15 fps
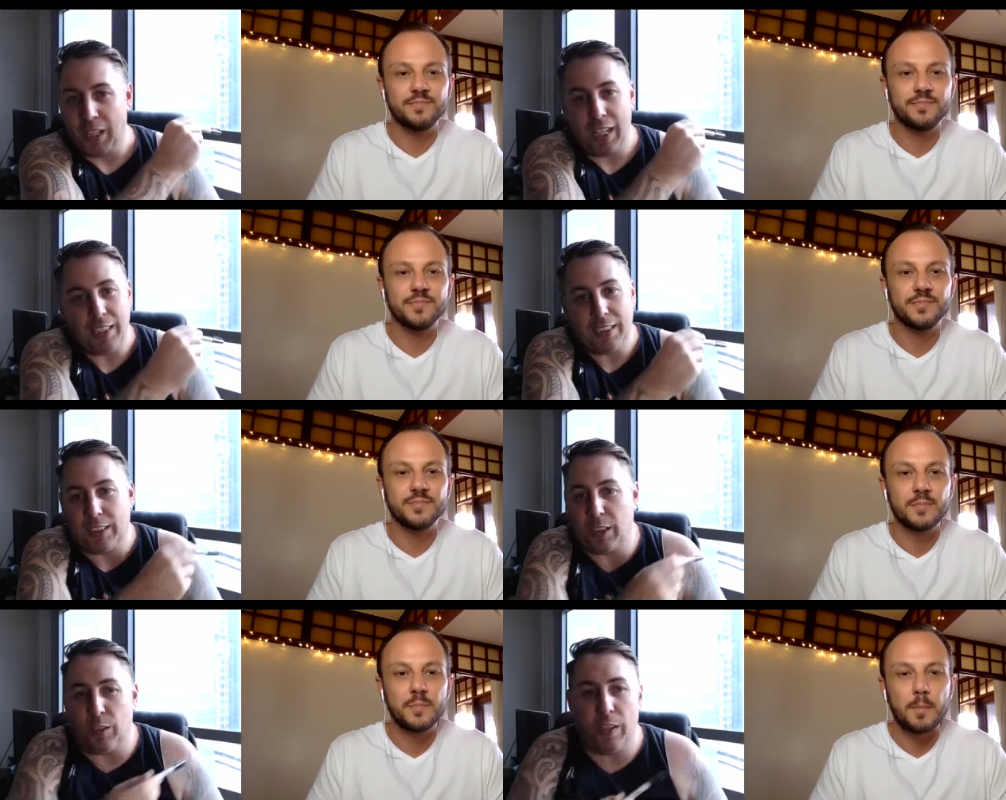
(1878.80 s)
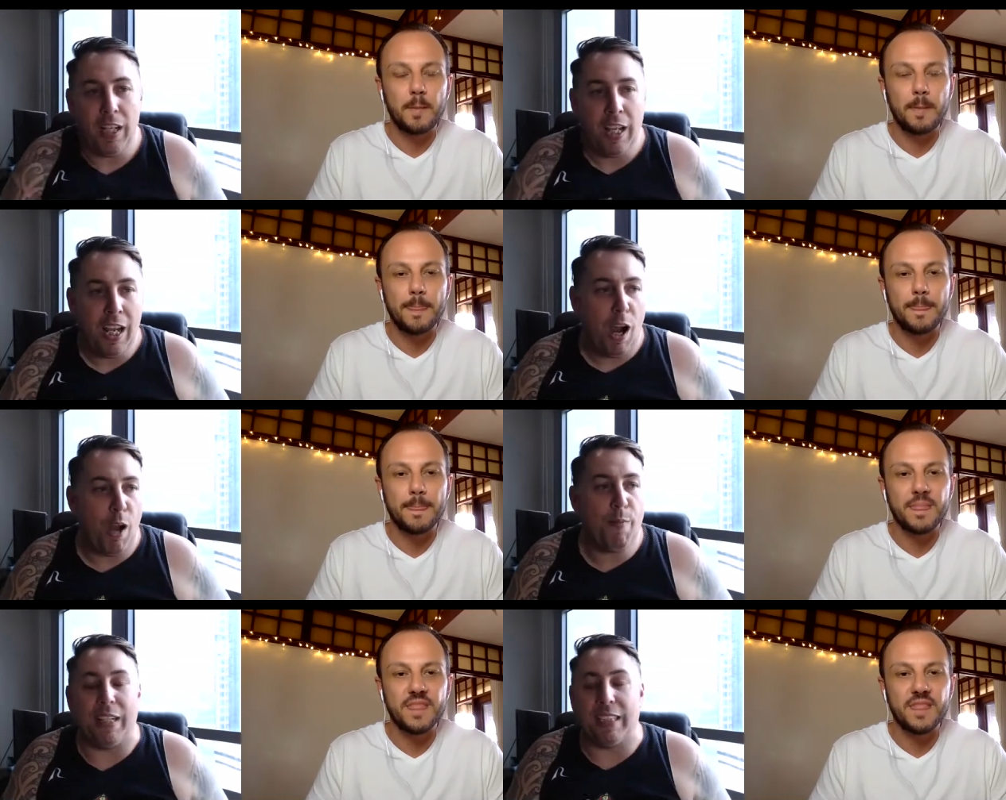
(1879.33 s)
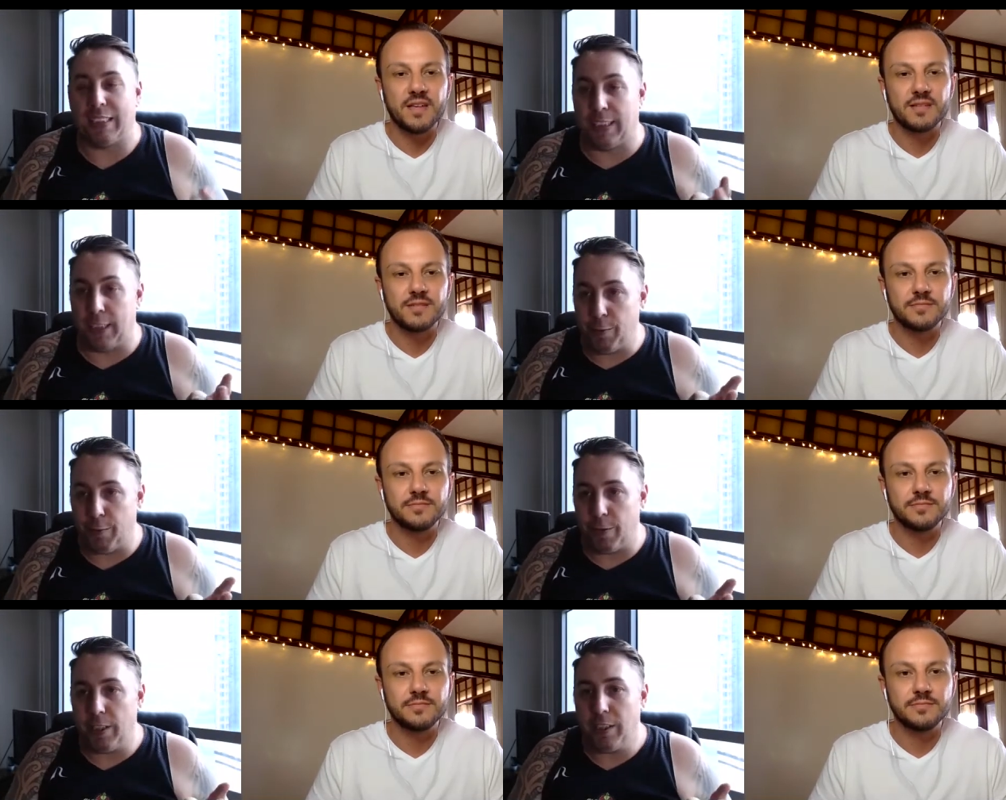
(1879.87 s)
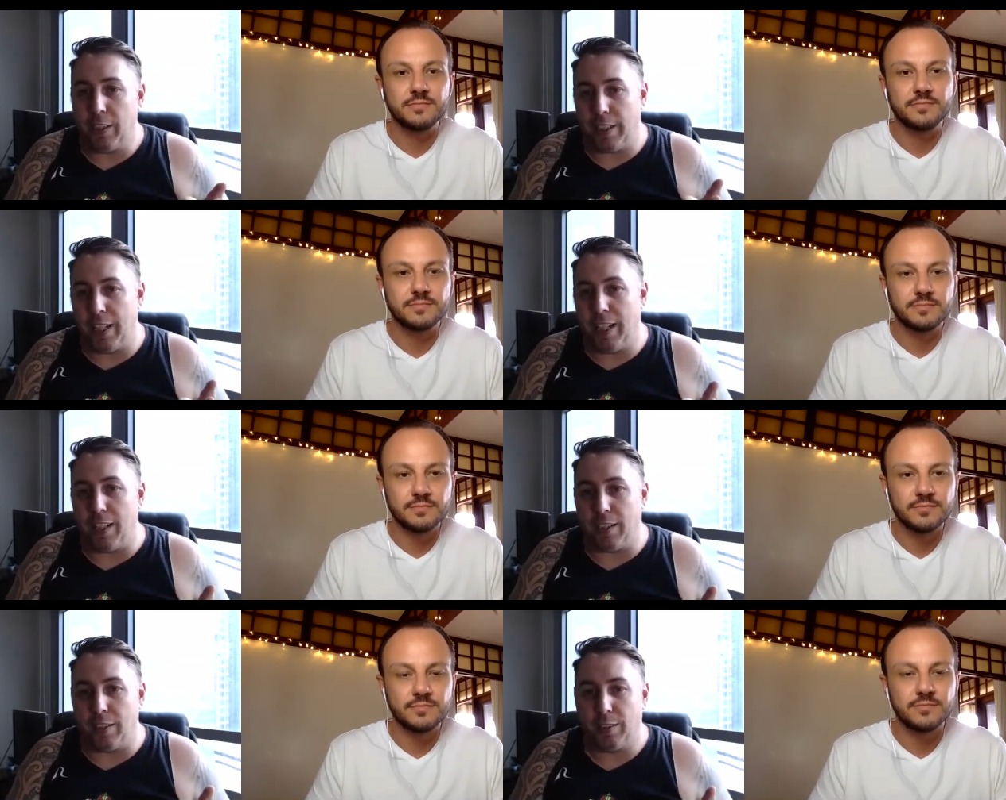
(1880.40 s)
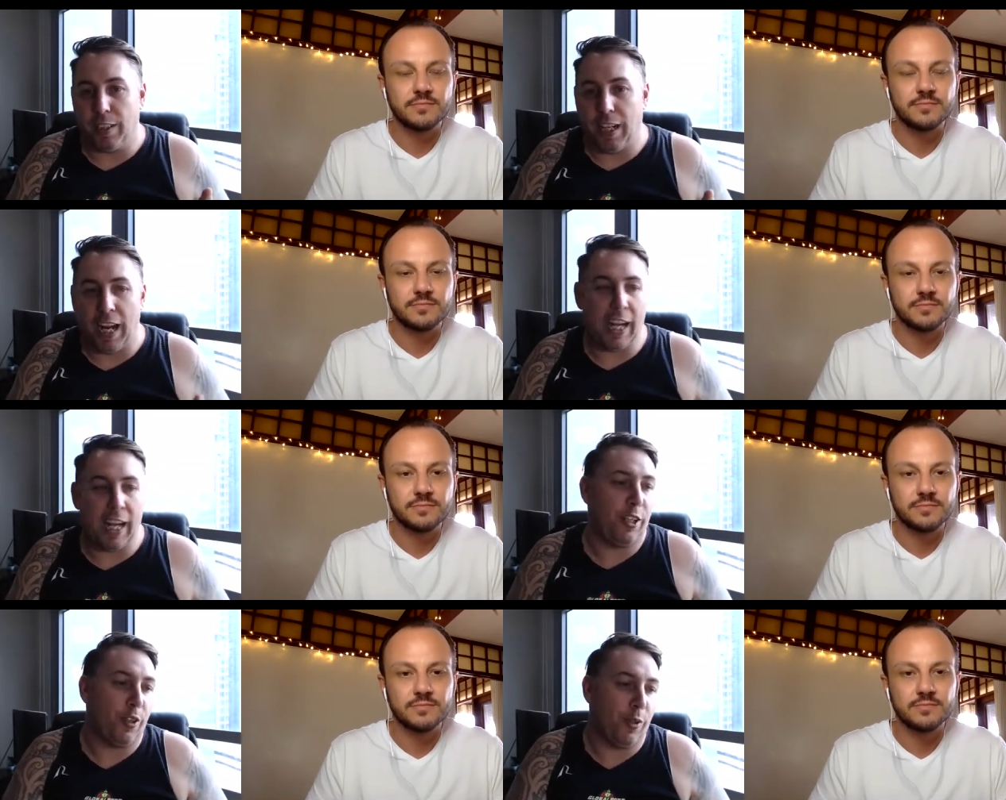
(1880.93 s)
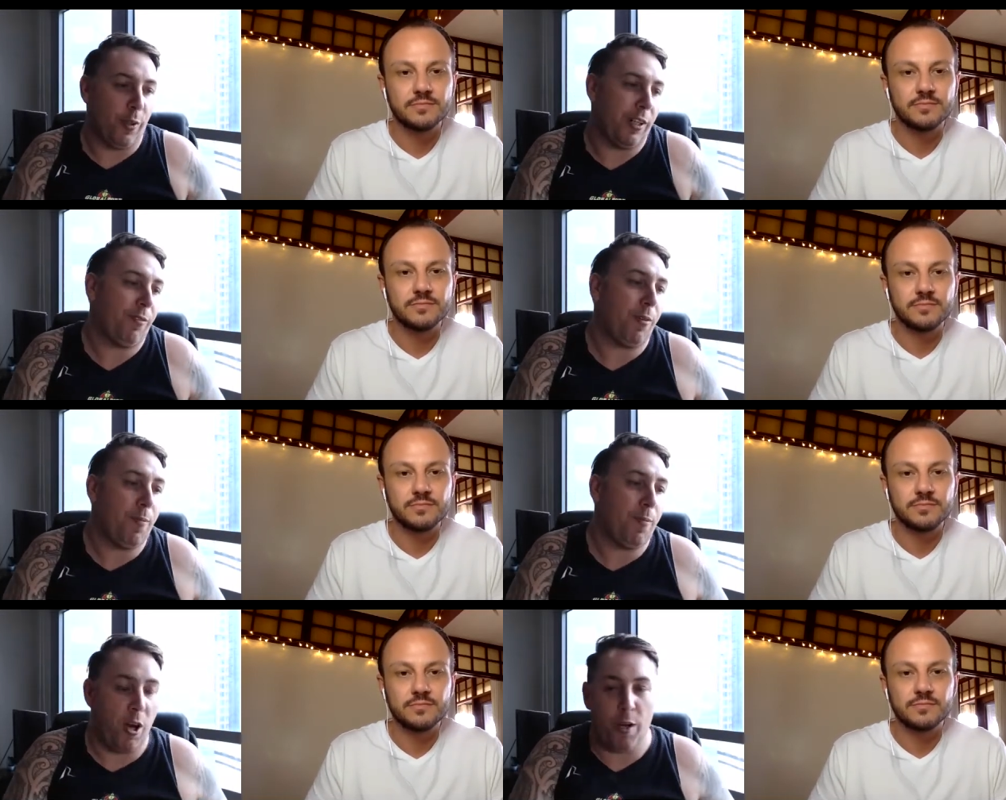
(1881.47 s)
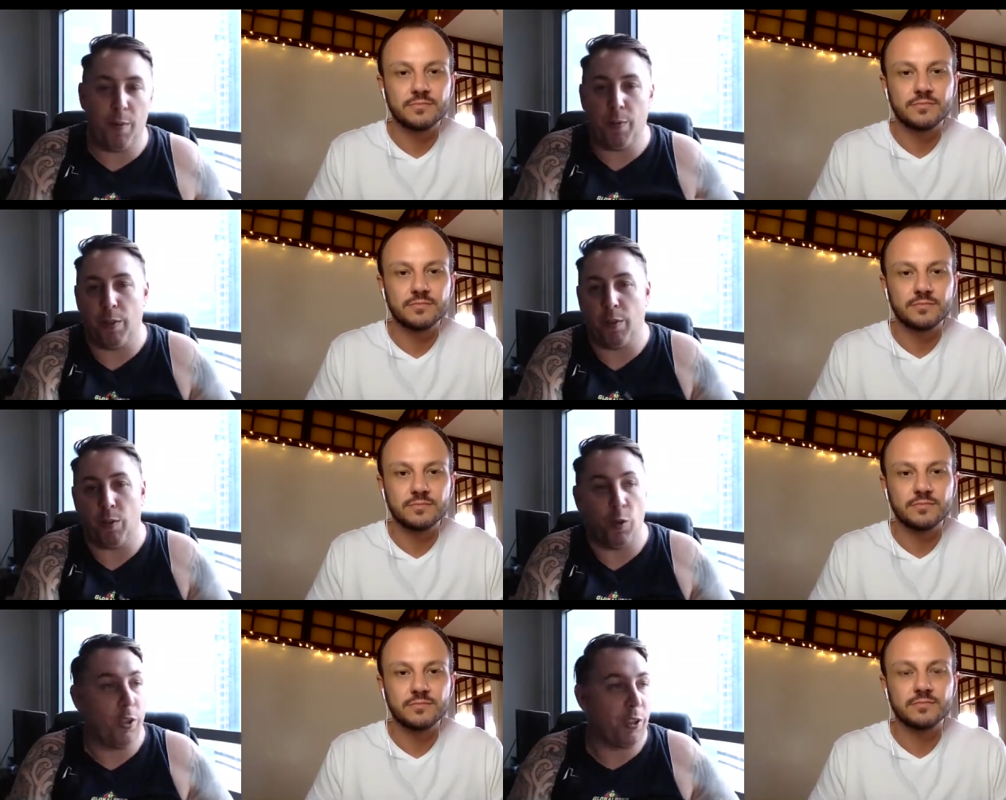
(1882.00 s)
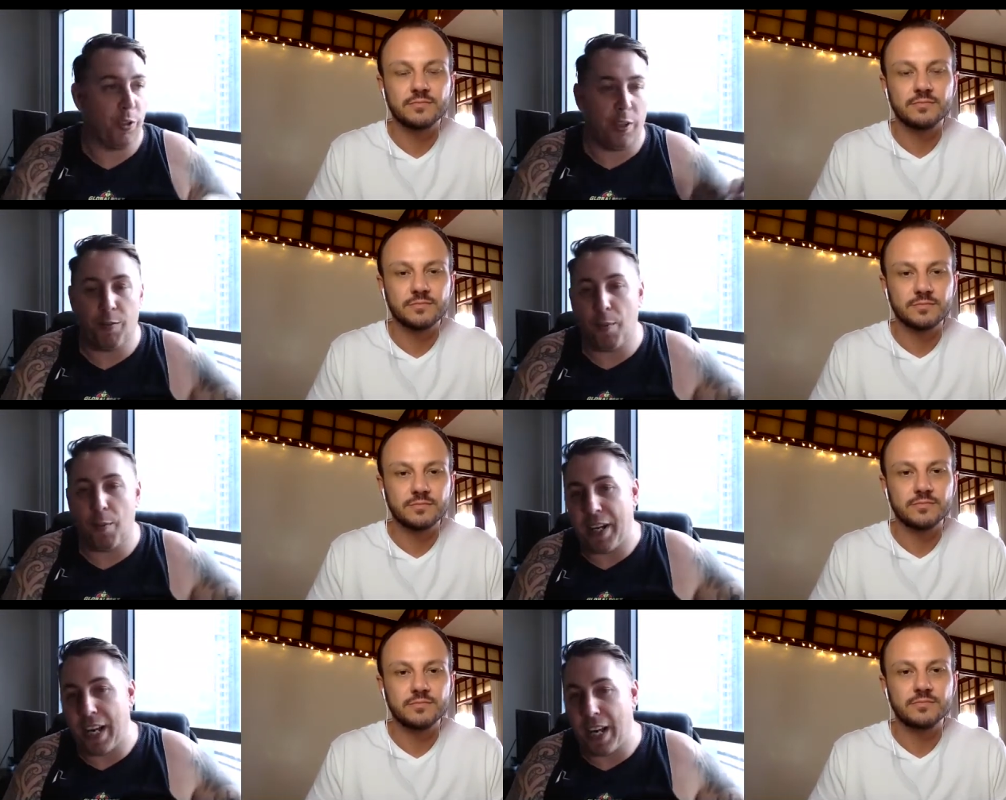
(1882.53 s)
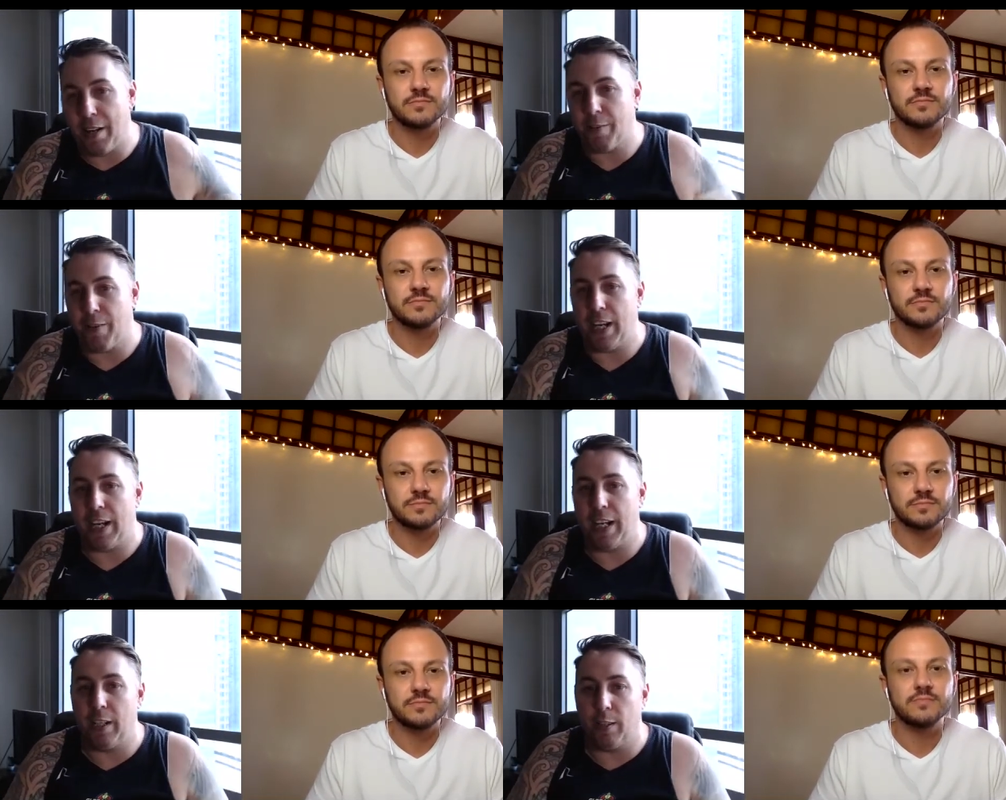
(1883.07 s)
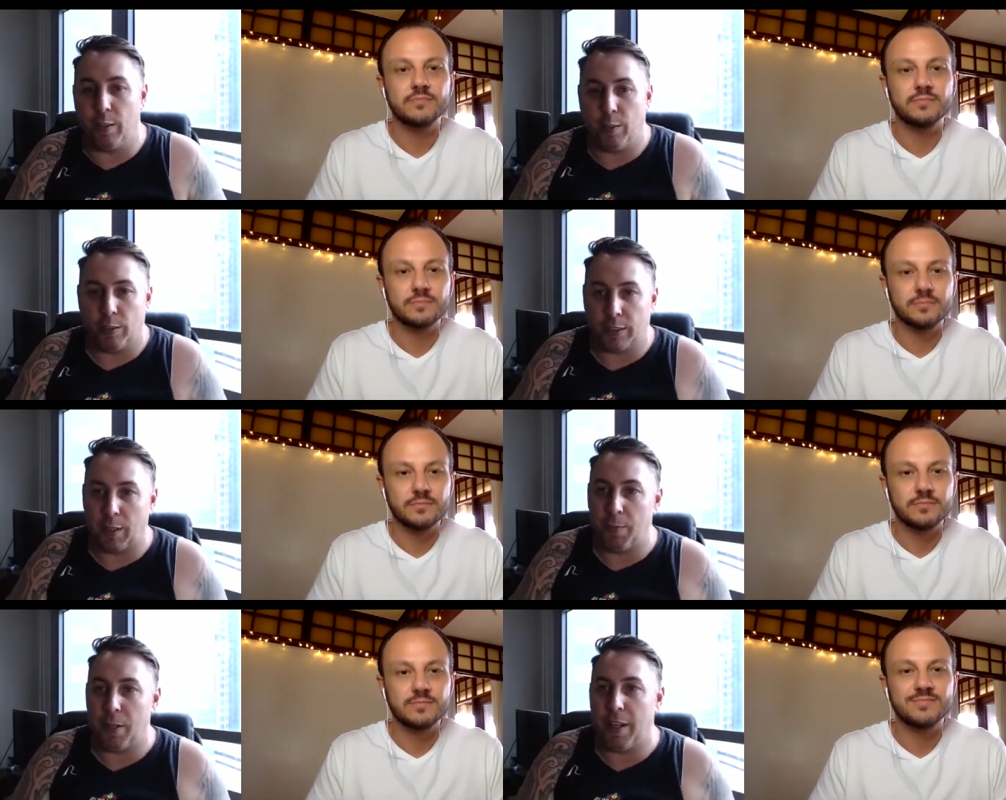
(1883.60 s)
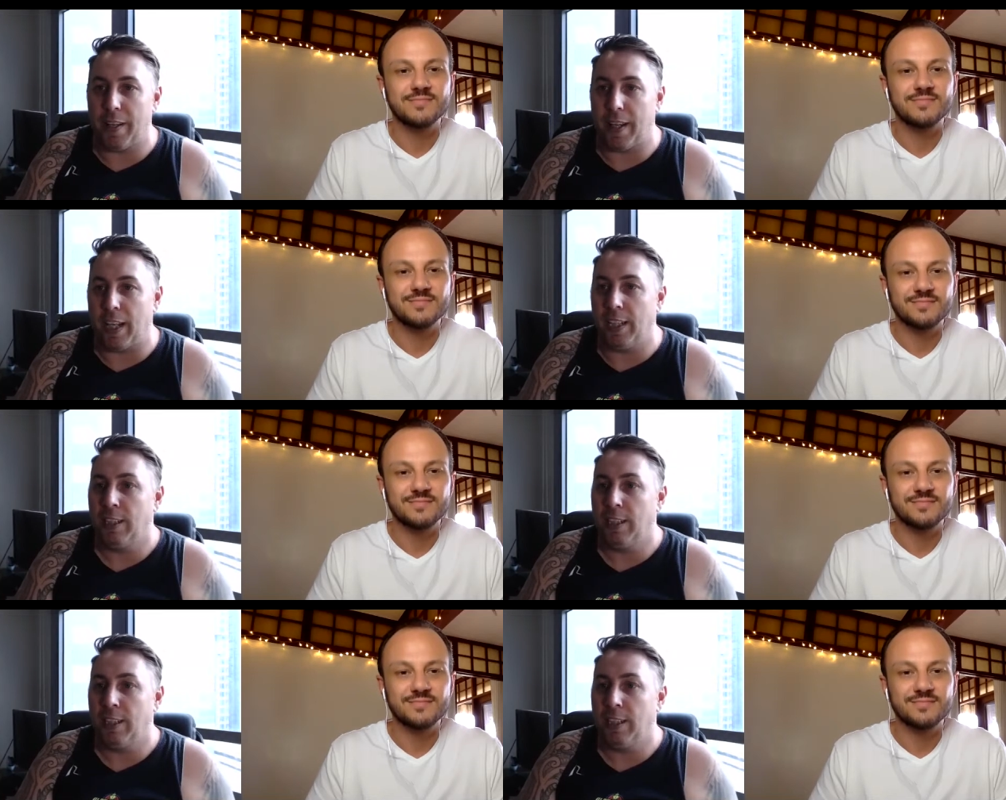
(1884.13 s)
Speaker 1: So I mean, it's different, yeah. And you're doing it from home, and or doing it from a cafe or something like that.